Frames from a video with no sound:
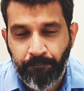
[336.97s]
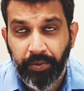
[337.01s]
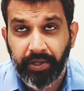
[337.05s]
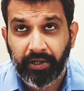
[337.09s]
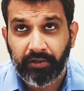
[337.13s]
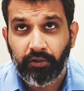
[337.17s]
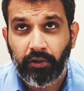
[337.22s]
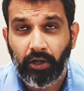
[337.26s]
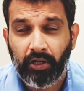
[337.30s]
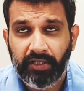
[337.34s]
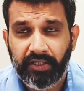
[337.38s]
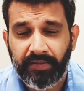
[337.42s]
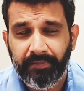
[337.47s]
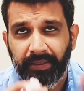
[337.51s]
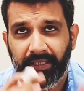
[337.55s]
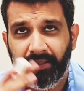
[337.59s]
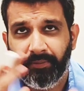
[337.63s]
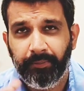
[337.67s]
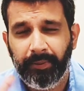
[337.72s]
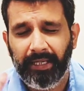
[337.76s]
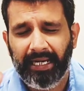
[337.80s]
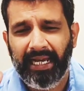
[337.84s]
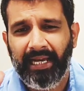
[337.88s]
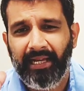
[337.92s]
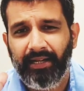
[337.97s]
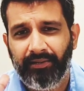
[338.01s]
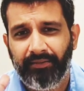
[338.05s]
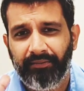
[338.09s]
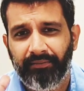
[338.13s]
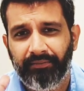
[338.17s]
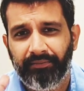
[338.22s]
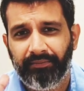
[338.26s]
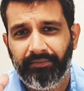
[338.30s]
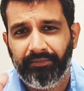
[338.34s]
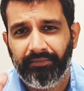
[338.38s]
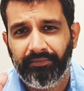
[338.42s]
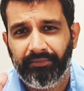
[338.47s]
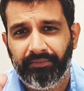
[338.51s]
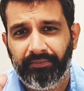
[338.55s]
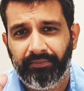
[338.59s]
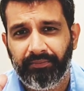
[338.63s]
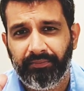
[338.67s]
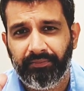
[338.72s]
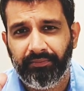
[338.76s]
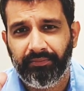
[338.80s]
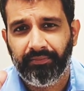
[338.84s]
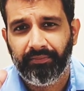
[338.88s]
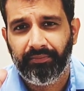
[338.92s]
the cosmic plan
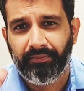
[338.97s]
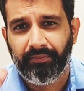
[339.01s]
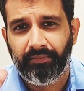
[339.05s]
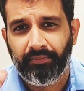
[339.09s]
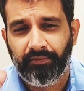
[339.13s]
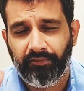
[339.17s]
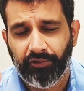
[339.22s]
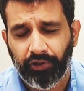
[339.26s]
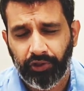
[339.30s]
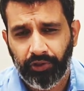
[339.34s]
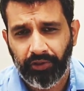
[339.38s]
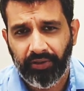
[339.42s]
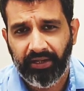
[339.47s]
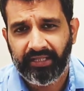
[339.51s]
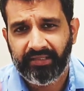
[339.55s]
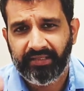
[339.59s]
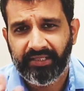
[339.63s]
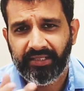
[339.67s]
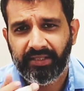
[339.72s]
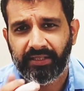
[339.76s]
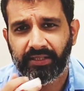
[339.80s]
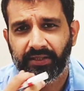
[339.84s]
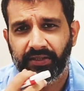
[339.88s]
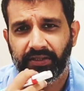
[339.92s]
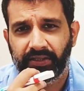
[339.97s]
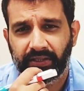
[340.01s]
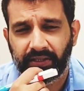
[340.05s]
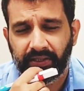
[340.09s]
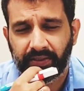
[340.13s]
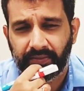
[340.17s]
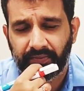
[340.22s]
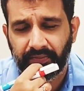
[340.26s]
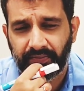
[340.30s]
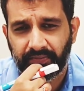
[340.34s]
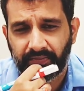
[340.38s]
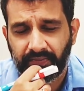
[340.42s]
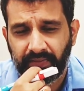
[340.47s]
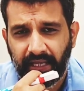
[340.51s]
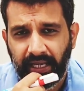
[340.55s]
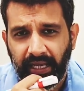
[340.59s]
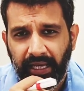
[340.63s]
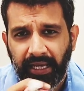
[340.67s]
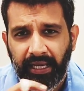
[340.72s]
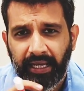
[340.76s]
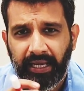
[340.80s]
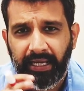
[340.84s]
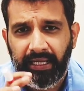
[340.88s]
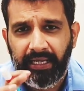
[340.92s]
for your existence,
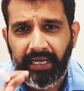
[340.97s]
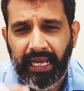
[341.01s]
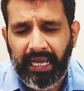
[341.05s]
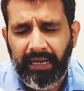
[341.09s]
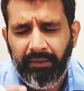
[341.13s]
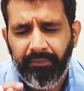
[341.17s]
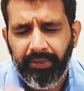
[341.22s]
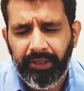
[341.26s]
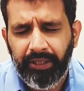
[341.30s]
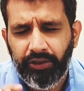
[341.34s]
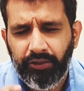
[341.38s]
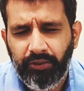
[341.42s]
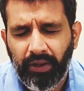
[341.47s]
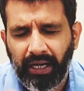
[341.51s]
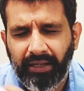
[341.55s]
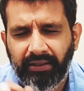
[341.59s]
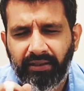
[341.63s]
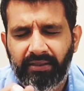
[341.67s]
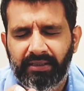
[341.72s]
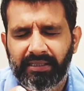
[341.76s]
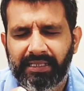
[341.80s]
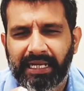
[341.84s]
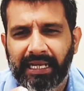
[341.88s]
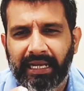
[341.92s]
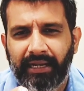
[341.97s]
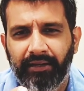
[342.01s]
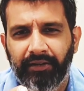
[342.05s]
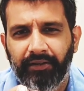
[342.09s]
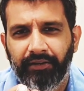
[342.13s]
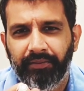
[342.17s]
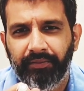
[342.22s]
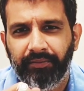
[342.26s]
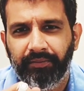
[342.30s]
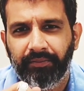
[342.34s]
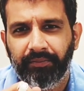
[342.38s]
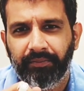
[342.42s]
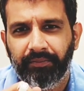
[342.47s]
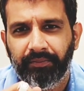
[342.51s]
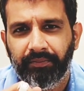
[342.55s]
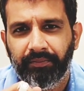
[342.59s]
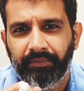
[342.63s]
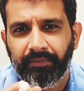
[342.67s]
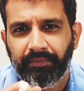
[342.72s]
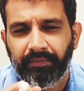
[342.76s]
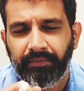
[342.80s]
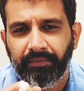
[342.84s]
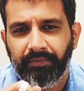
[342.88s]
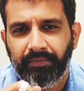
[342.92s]
in helping you understand
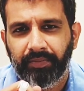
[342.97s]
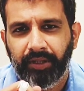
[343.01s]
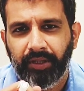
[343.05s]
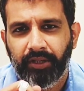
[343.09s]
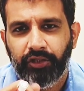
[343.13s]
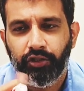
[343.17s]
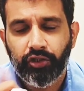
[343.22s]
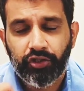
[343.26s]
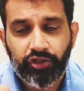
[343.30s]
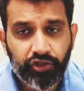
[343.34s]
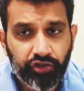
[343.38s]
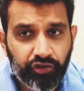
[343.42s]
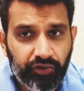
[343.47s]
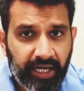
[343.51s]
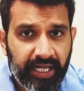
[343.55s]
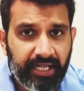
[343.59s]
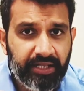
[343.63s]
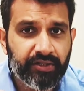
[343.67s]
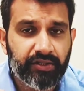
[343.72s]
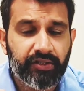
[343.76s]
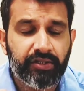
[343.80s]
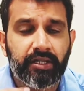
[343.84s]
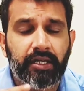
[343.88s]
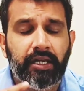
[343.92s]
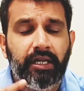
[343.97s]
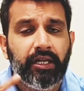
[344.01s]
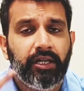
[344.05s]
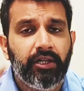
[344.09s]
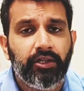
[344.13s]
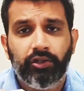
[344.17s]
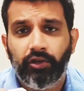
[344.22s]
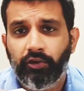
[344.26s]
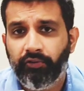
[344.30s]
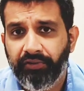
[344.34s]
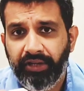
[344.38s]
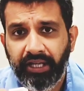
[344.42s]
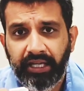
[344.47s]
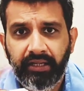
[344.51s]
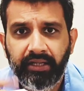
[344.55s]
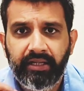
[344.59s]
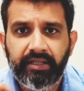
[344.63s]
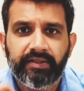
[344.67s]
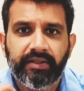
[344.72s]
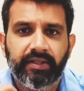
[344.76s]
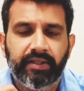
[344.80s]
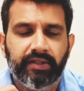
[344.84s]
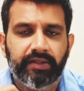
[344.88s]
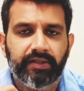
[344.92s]
your strengths, your
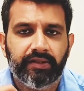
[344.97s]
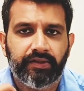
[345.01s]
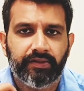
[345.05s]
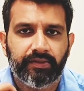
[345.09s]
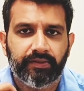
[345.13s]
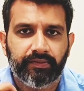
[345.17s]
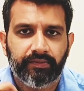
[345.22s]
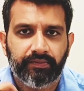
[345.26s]
weaknesses,